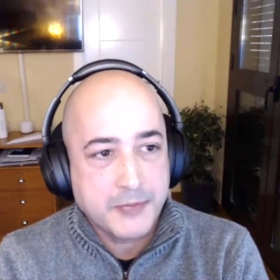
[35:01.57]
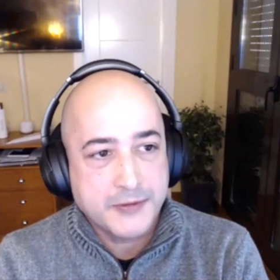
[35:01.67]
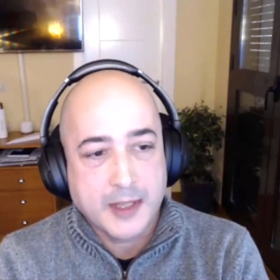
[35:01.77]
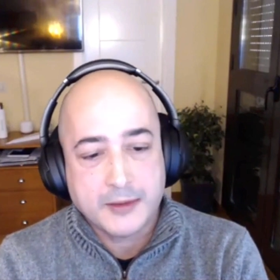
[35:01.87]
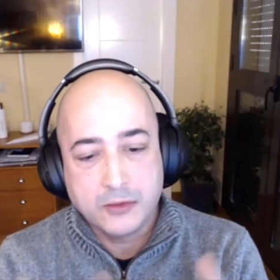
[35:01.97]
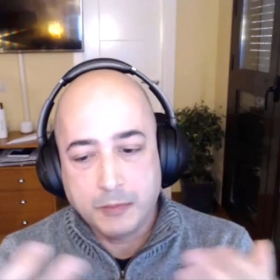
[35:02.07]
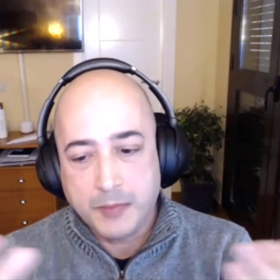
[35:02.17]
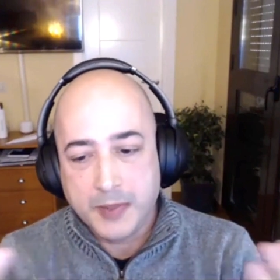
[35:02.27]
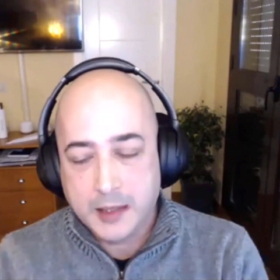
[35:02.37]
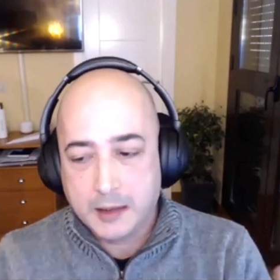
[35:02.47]
started to
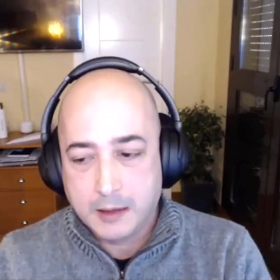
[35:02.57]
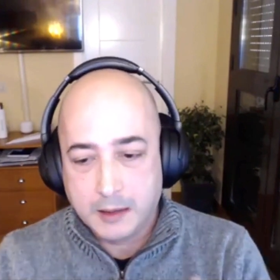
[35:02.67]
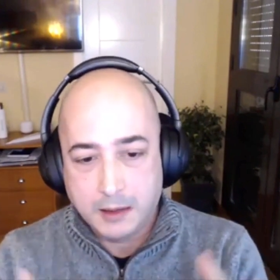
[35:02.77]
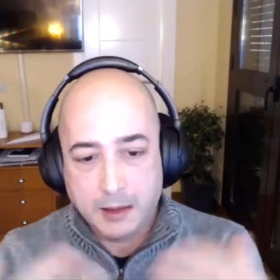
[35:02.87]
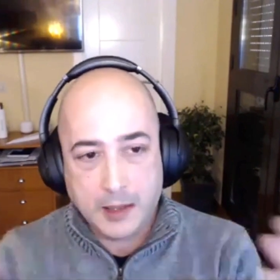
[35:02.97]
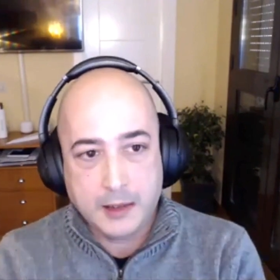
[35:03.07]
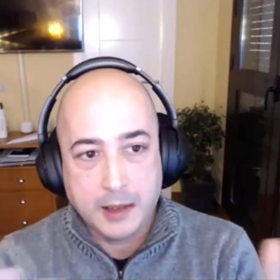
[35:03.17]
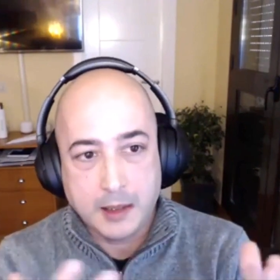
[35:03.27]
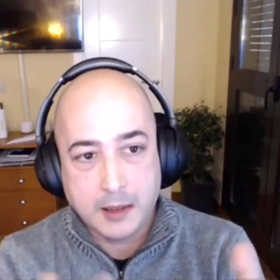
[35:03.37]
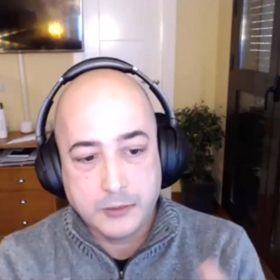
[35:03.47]
be
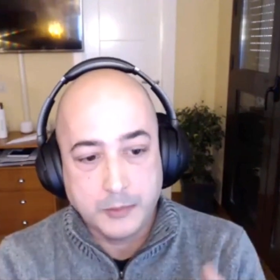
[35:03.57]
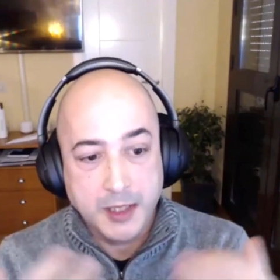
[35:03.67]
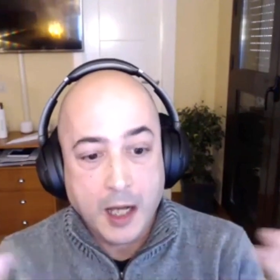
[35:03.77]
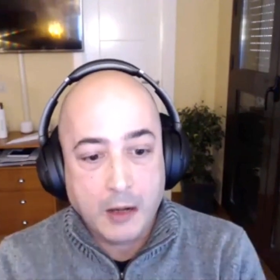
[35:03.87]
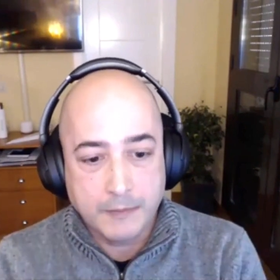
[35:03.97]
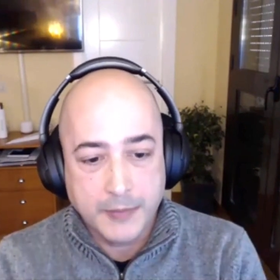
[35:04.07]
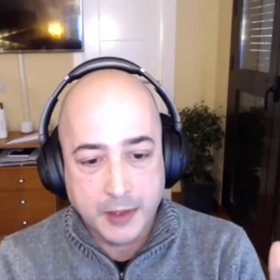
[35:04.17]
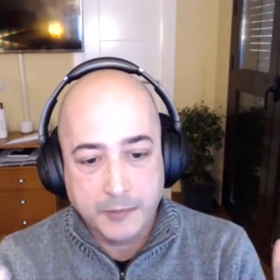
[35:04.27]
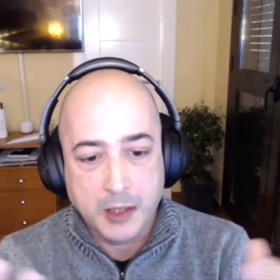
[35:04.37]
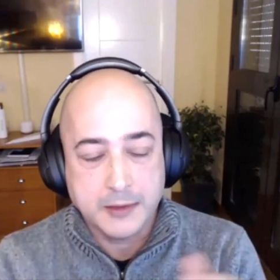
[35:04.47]
to be known by the
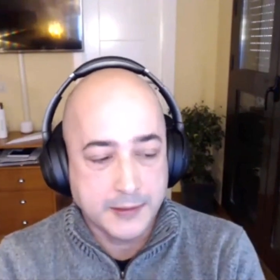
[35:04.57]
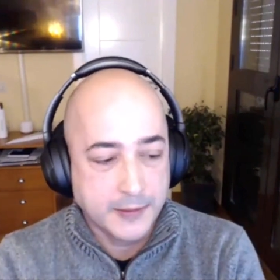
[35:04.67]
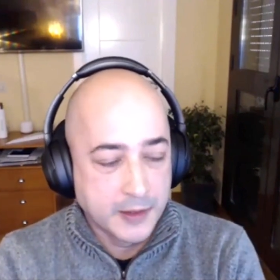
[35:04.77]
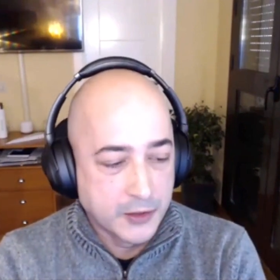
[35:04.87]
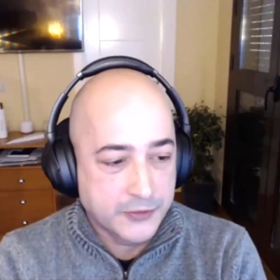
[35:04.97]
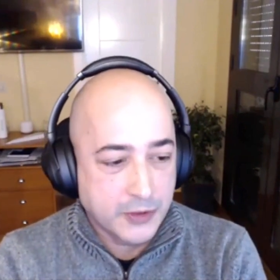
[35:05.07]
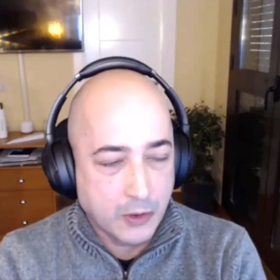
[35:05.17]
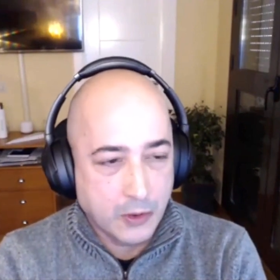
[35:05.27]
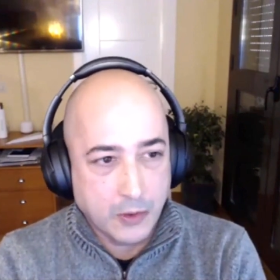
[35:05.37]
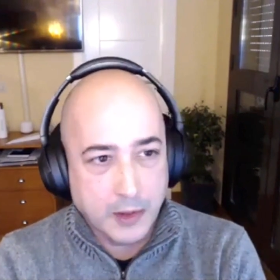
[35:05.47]
community.
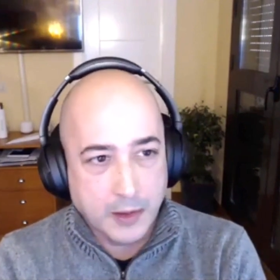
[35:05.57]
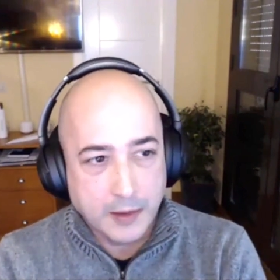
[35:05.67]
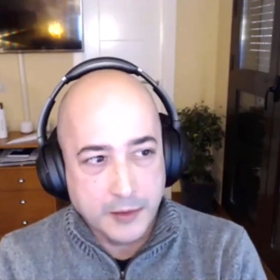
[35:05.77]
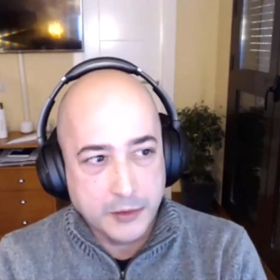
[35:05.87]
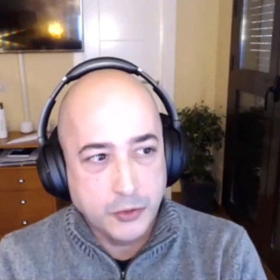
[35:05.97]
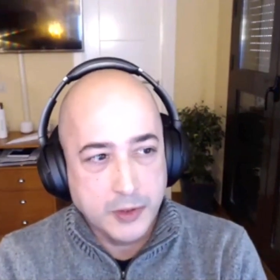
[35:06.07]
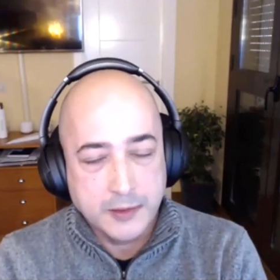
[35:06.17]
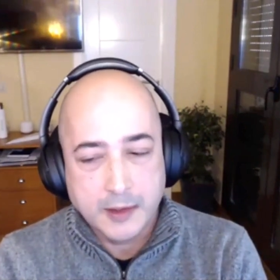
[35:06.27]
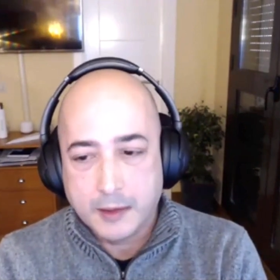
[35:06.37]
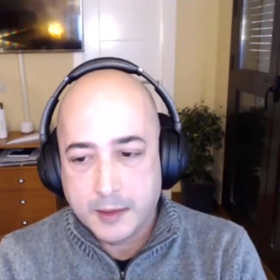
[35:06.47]
So during
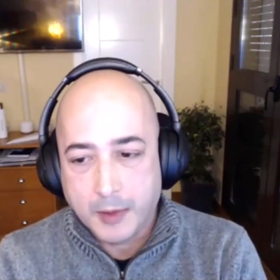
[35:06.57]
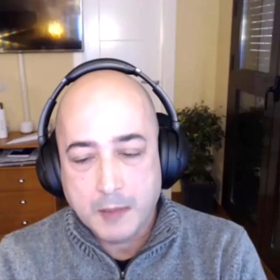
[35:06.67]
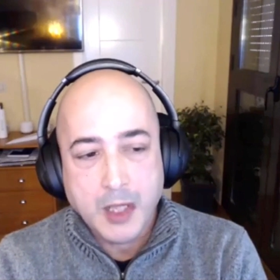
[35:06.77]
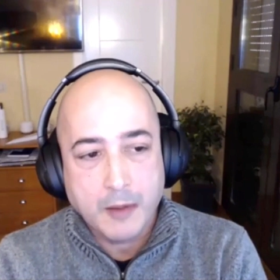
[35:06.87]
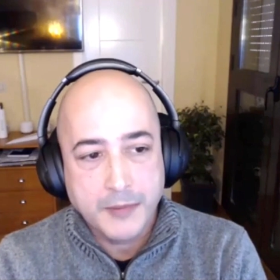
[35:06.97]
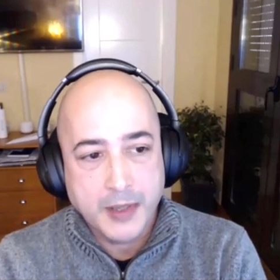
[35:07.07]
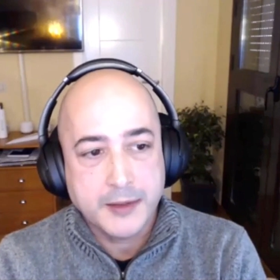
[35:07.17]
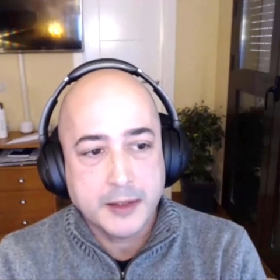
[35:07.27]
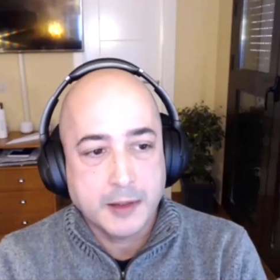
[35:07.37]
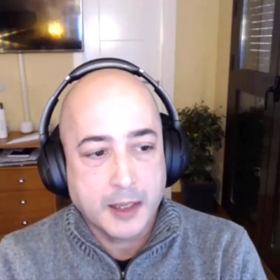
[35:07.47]
the development of the
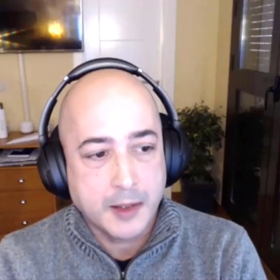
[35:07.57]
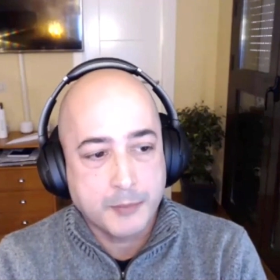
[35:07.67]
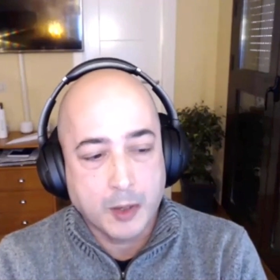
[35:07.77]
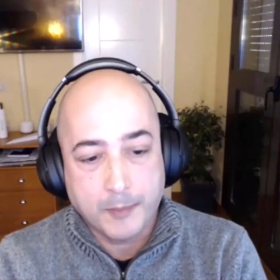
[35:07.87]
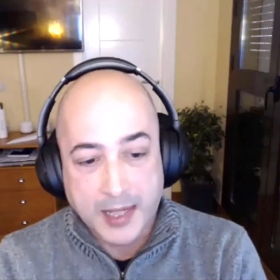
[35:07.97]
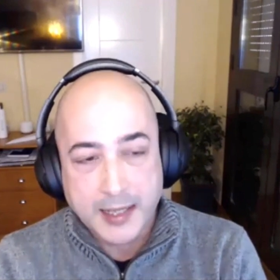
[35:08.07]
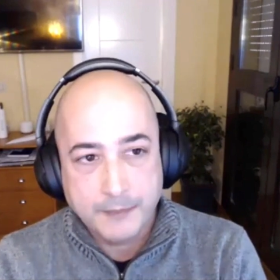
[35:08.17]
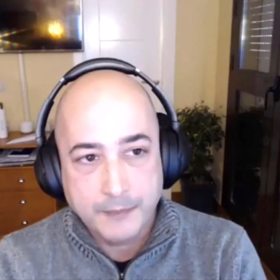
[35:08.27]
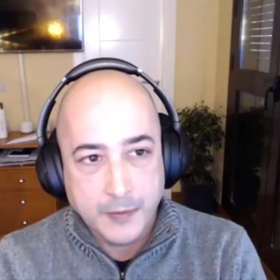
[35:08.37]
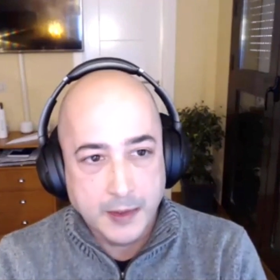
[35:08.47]
IDA Pro
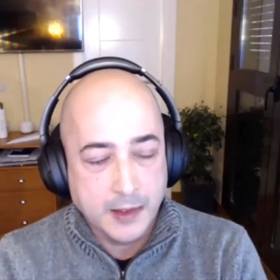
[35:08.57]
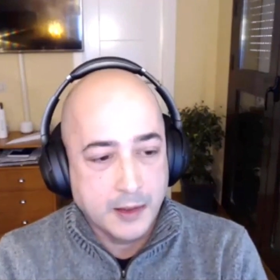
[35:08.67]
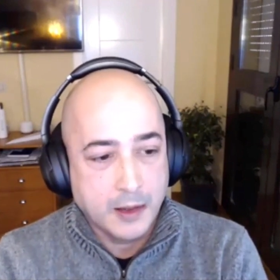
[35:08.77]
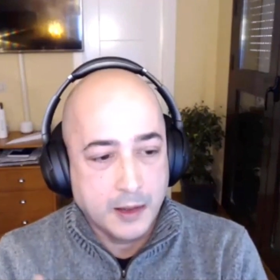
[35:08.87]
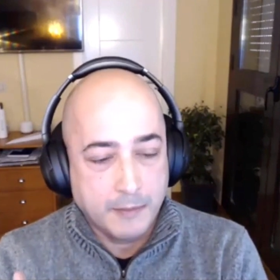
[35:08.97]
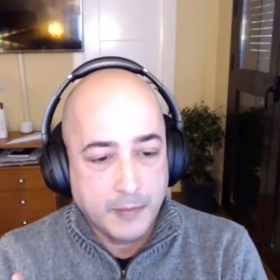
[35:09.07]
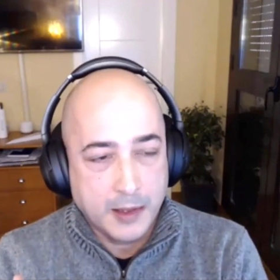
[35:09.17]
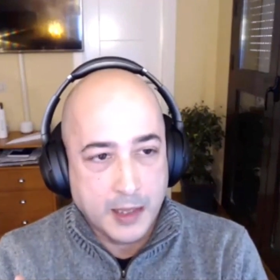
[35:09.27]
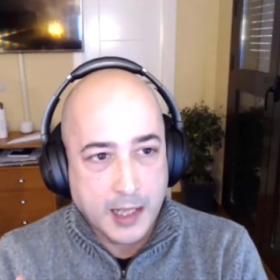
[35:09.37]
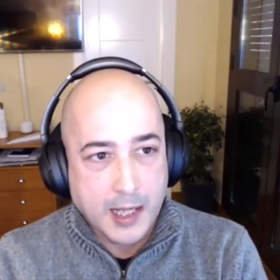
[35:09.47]
plugin,
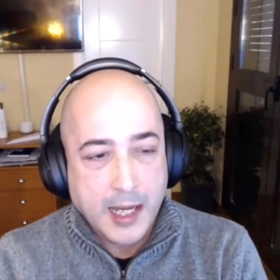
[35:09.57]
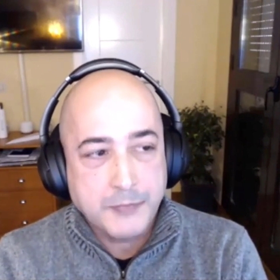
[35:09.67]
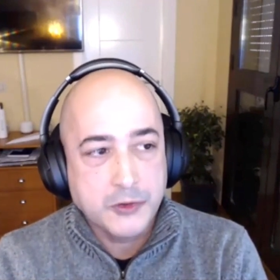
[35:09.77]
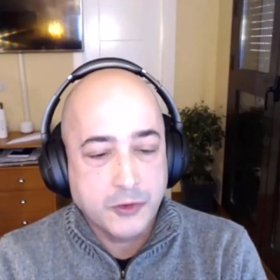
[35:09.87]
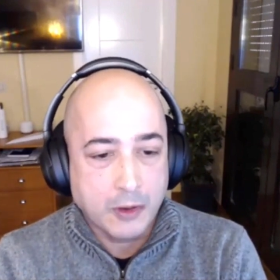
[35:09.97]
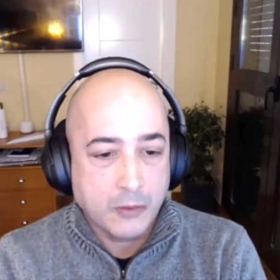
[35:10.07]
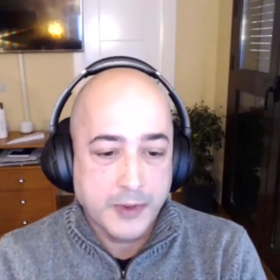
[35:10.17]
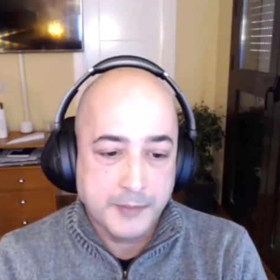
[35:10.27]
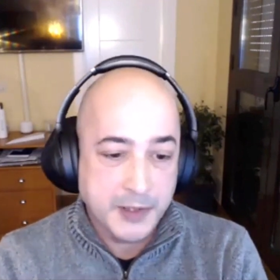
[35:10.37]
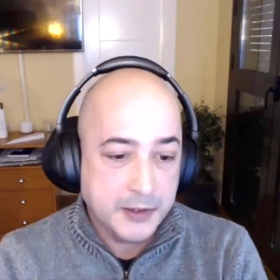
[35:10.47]
I have to talk with
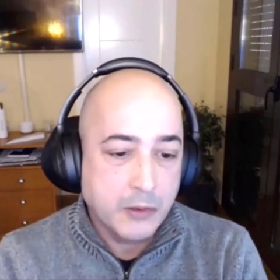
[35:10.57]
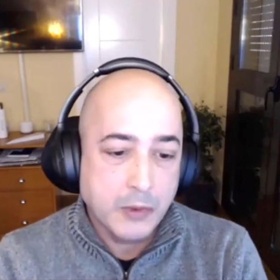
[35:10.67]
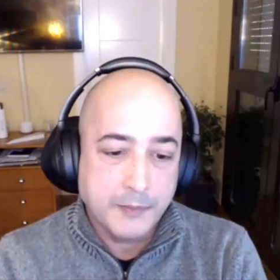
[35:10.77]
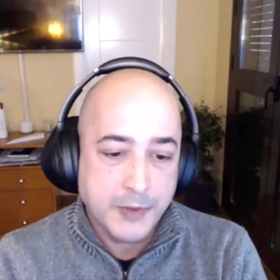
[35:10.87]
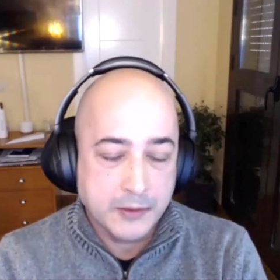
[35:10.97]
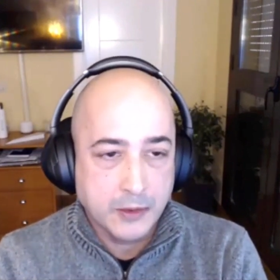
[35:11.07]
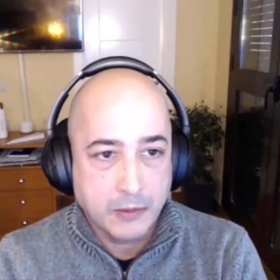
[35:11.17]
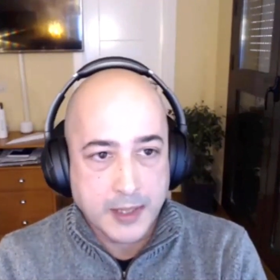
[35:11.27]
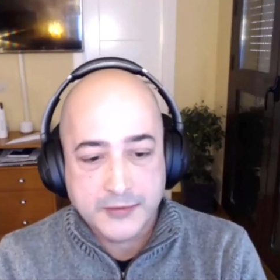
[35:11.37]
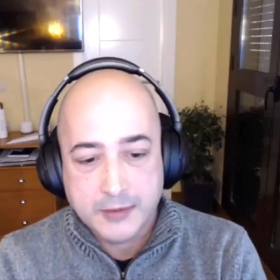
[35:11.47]
the BT group to
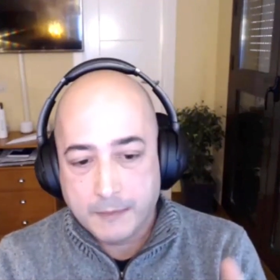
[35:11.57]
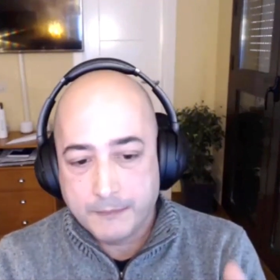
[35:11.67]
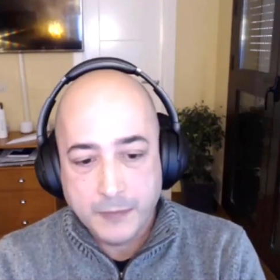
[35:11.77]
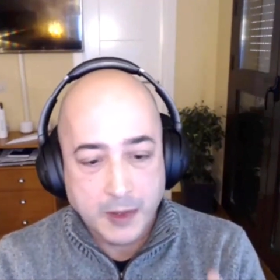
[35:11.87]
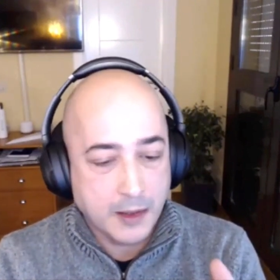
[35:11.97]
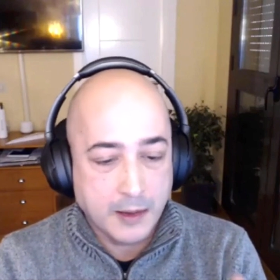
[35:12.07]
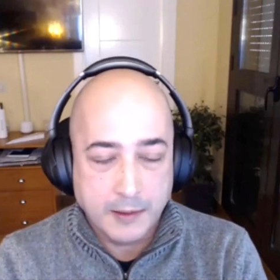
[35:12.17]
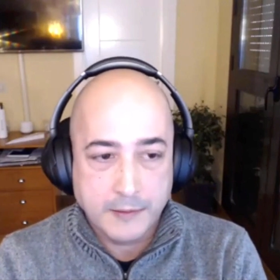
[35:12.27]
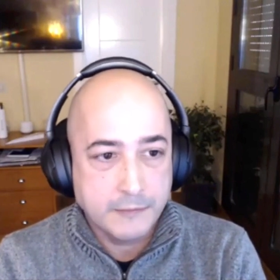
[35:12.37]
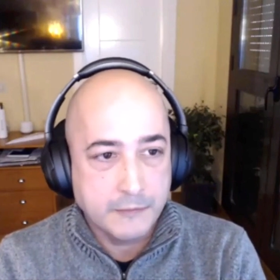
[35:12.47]
correct
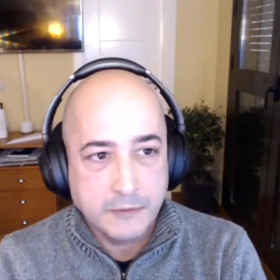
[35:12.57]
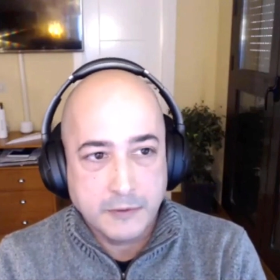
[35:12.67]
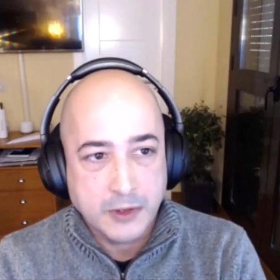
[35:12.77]
some